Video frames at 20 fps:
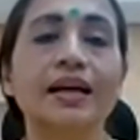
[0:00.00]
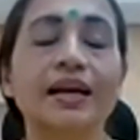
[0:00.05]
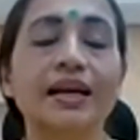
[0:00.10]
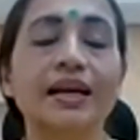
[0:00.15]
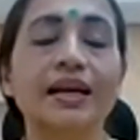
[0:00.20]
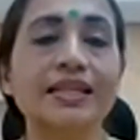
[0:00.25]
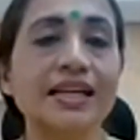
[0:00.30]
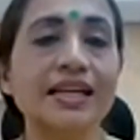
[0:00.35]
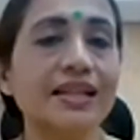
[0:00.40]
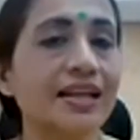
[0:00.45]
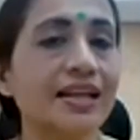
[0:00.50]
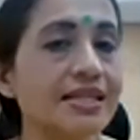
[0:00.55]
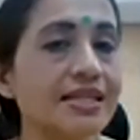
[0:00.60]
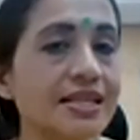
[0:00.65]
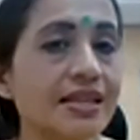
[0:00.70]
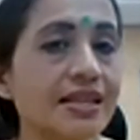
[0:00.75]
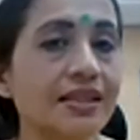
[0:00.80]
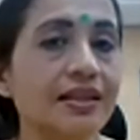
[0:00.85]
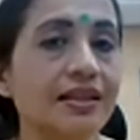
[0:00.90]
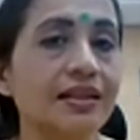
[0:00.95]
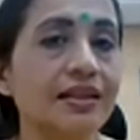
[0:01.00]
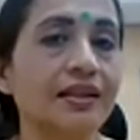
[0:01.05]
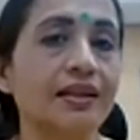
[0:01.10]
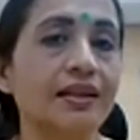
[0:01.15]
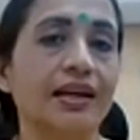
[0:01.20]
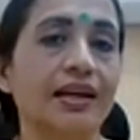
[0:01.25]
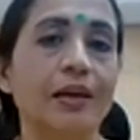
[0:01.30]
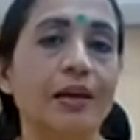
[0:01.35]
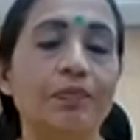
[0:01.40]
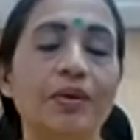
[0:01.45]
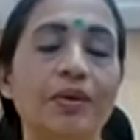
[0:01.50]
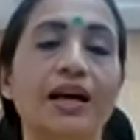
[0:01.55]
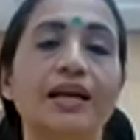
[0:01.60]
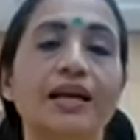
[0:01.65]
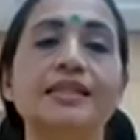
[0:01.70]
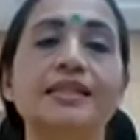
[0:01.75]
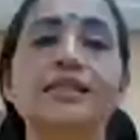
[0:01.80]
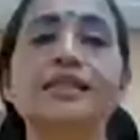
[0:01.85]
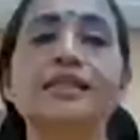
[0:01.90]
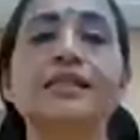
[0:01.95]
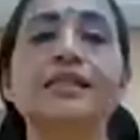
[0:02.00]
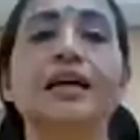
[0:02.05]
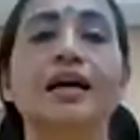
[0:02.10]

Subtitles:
integrating the helplines